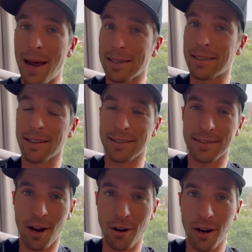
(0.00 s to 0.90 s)
back to the
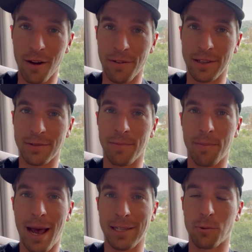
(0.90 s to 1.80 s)
start of this
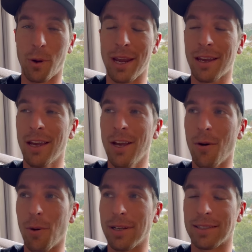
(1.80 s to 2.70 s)
past week
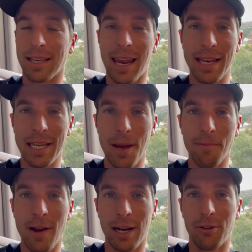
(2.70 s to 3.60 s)
was the
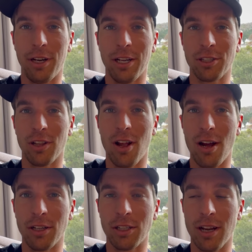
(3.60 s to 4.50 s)
KTM Factory Edition
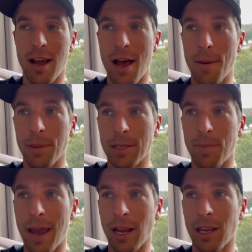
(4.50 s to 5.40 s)
launch. Um, this
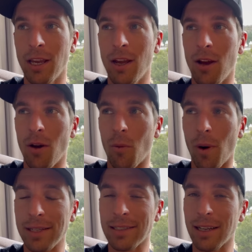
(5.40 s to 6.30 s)
bike
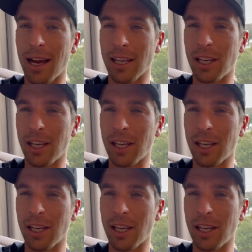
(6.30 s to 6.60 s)
wasn't a